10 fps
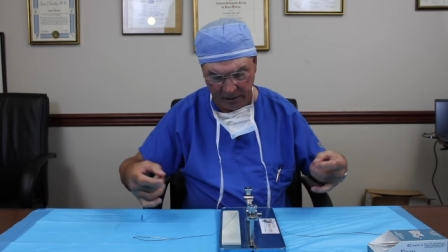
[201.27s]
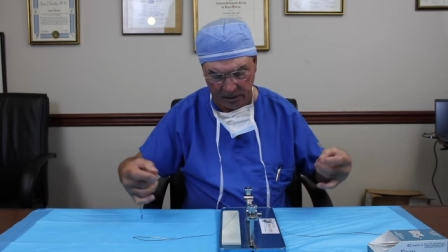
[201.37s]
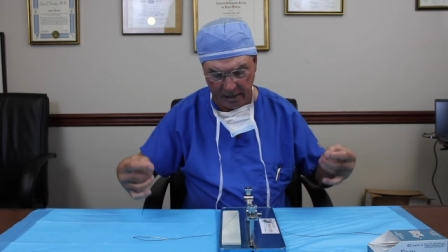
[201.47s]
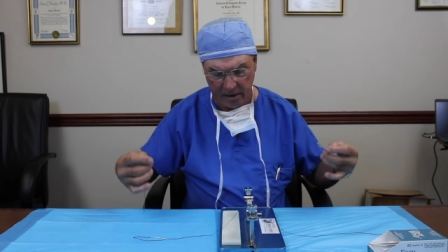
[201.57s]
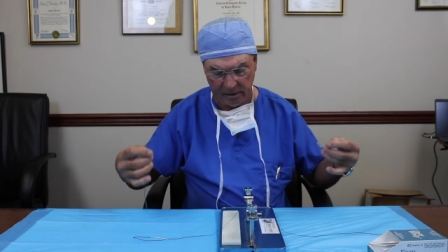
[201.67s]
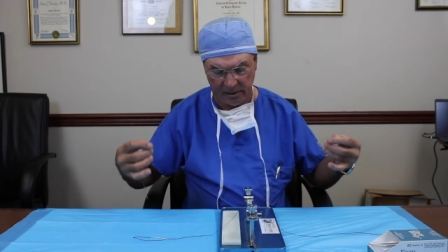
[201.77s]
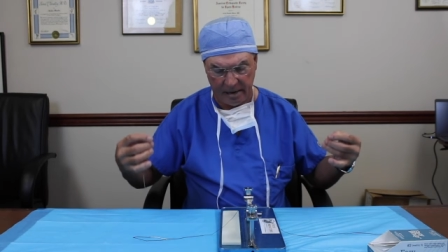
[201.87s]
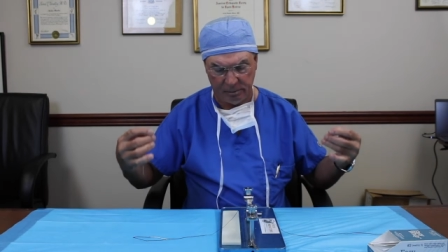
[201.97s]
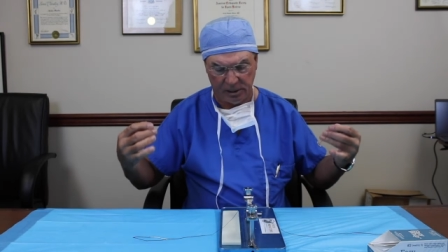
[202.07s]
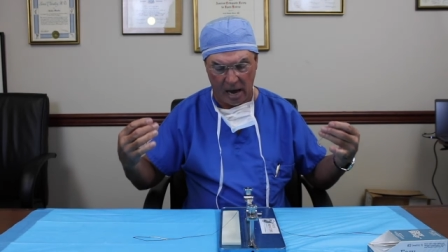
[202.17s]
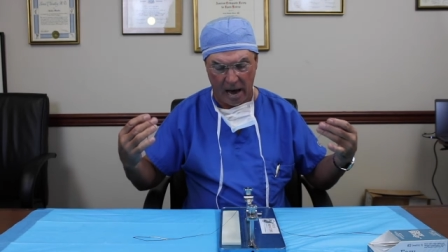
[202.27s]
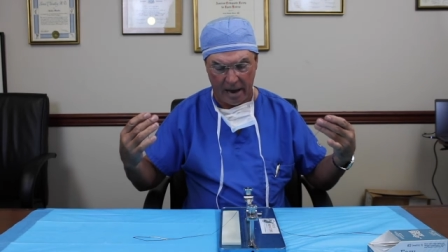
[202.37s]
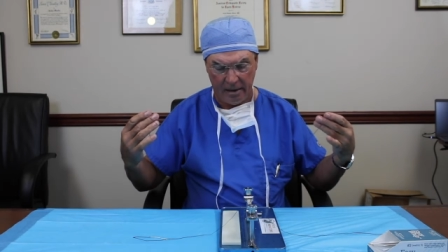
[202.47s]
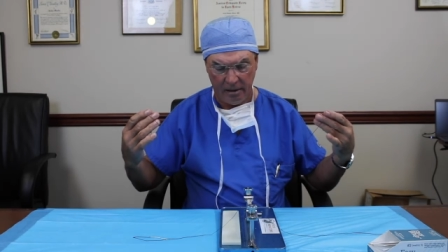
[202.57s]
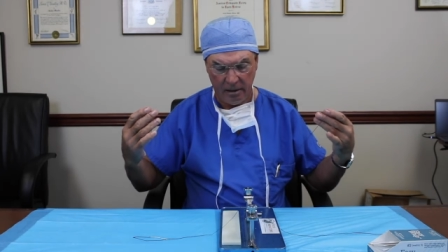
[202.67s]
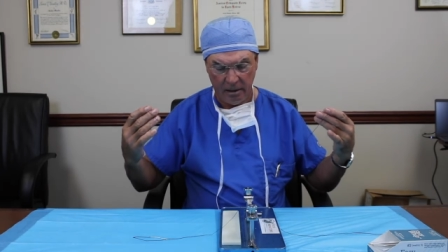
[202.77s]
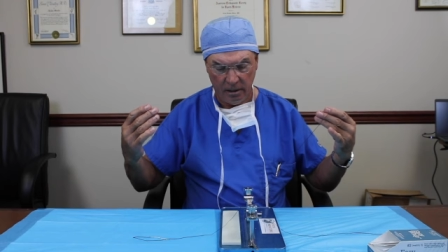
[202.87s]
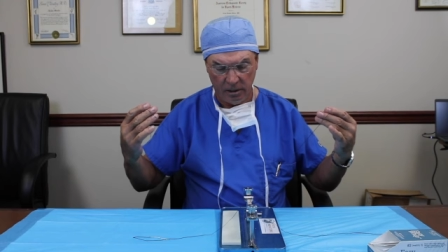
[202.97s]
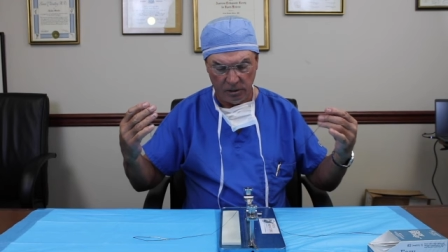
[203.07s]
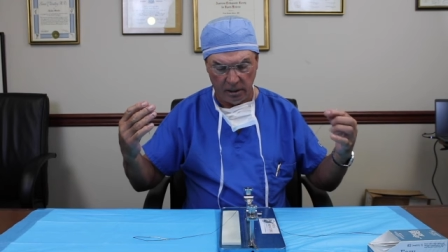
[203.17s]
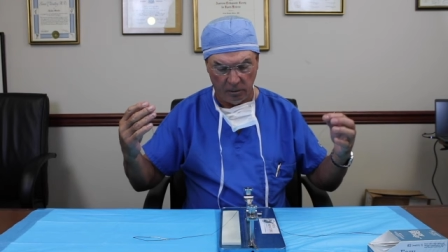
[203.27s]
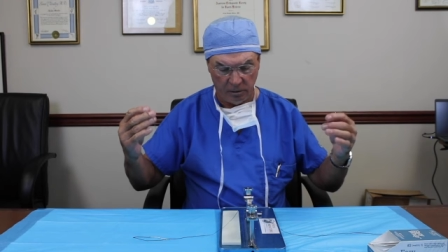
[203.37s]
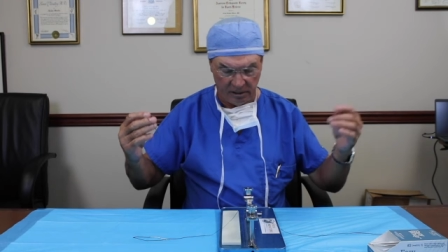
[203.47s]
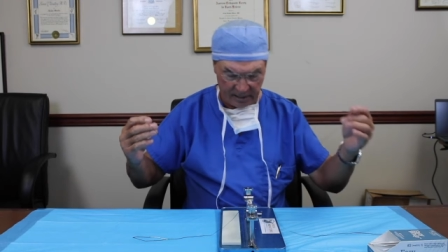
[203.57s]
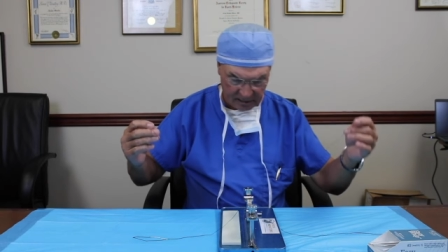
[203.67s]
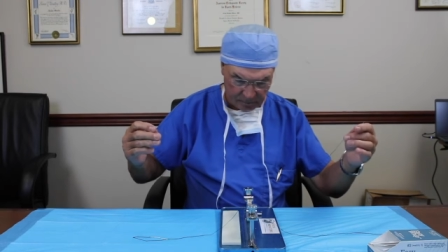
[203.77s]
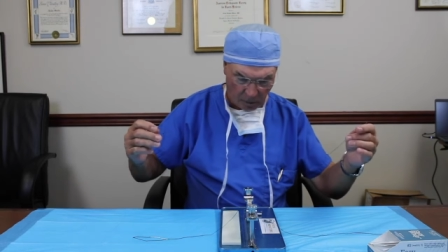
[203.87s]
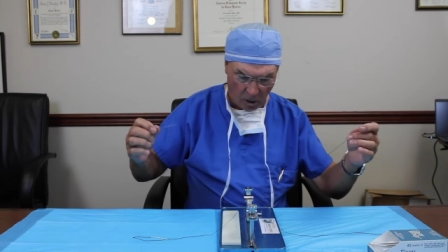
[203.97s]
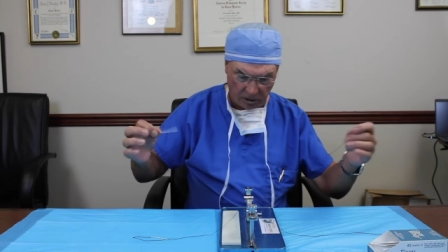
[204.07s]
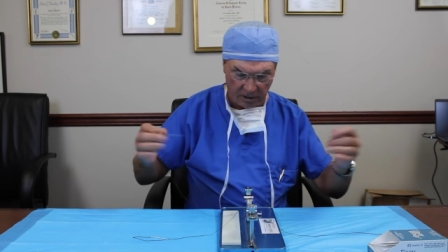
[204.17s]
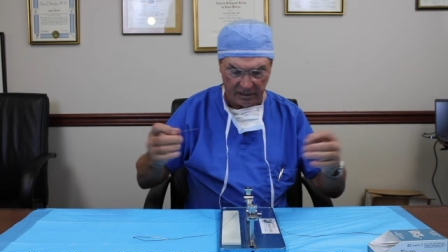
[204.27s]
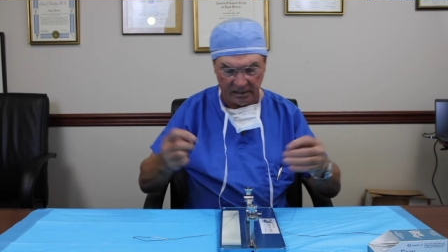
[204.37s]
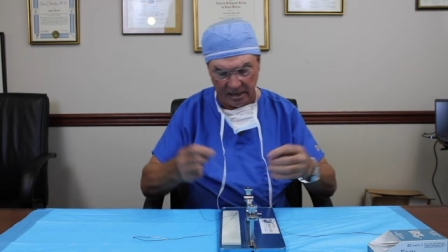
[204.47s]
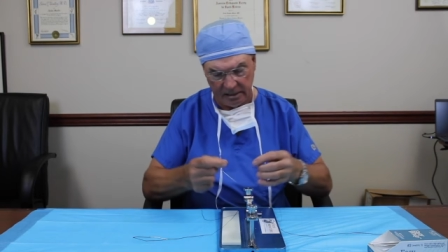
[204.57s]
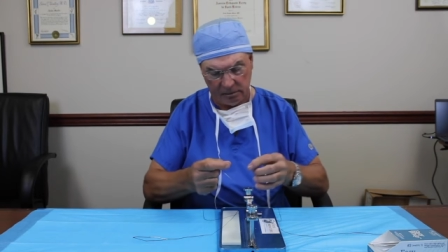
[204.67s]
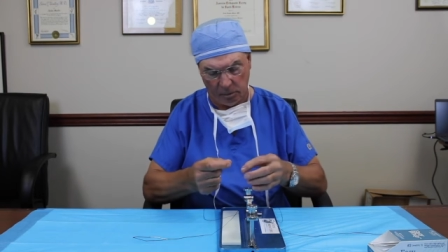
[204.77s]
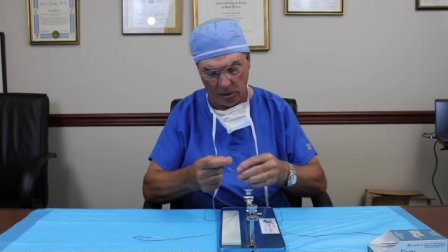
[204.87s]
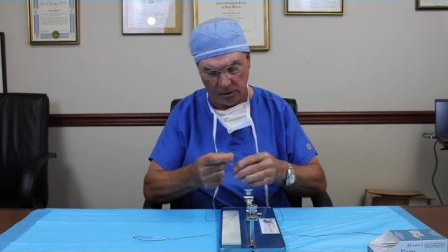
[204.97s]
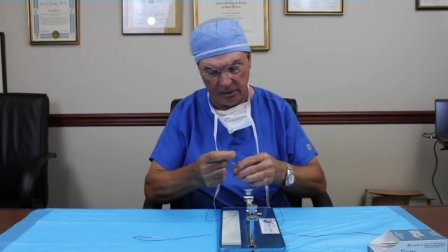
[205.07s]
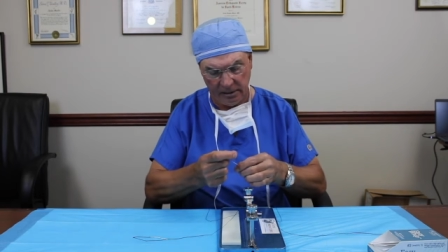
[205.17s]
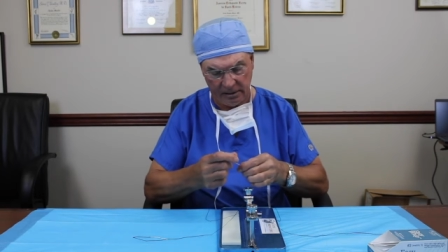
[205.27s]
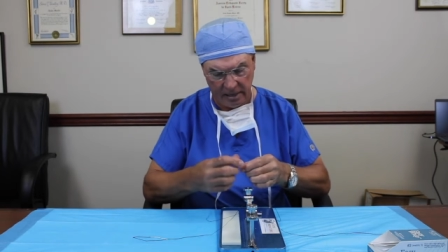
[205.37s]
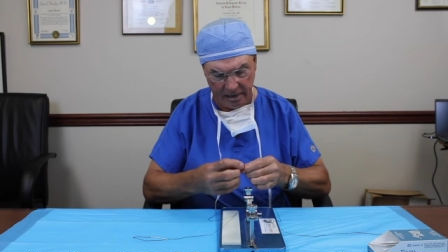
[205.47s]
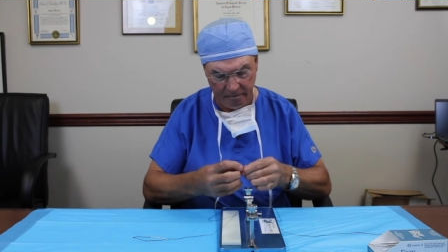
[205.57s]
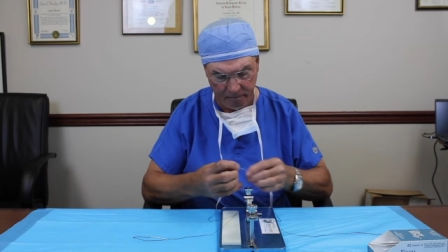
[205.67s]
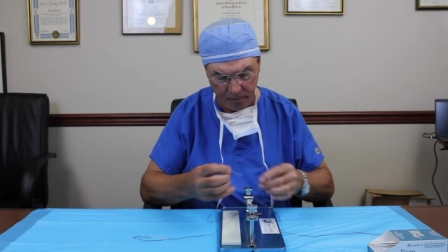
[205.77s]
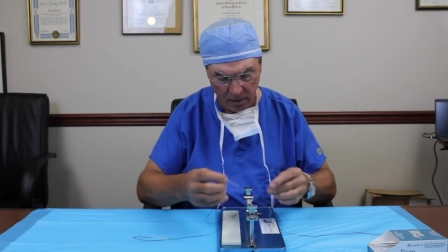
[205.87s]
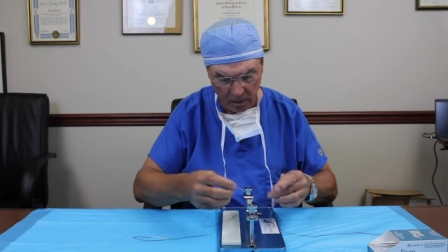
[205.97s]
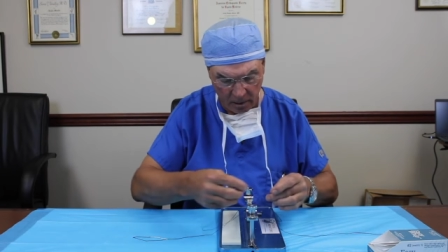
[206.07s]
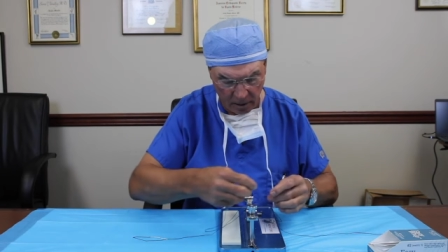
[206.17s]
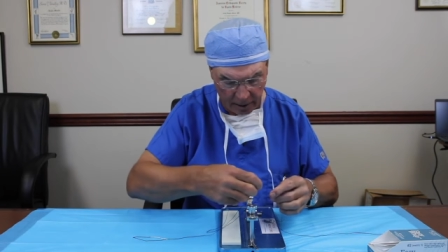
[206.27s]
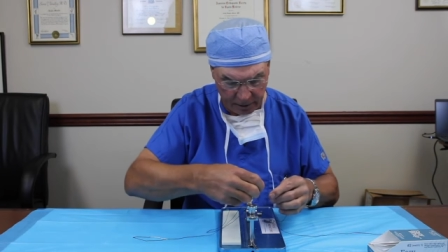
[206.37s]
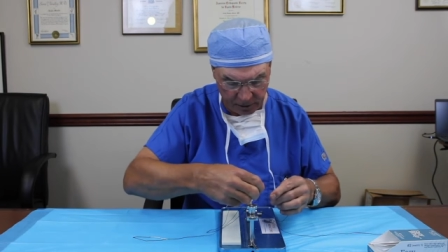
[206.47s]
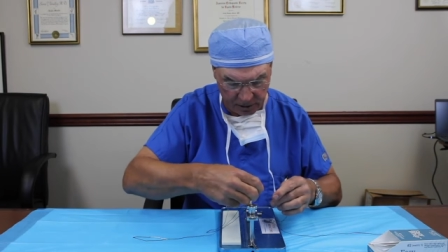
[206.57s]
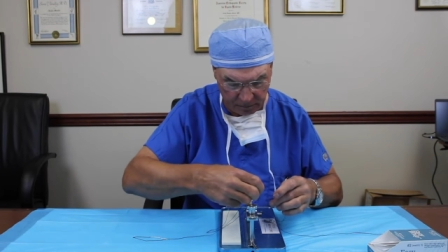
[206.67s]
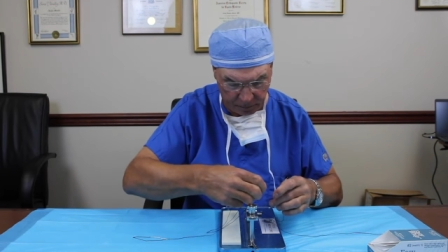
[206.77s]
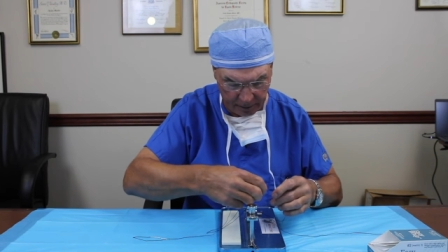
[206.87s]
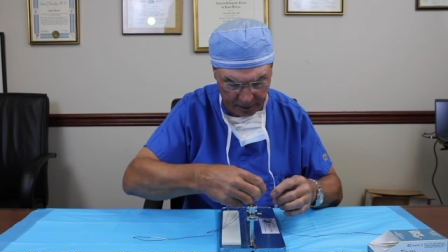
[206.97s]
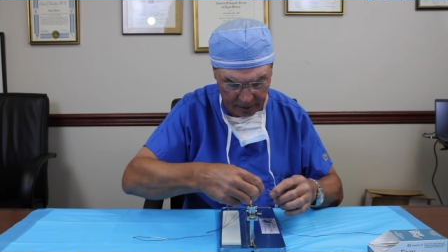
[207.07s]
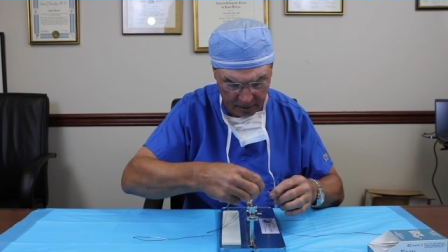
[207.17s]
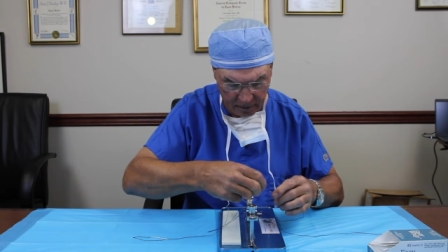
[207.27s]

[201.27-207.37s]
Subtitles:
You stay on the same side. So in other words, this belongs on this side, this belongs on this side, and you simply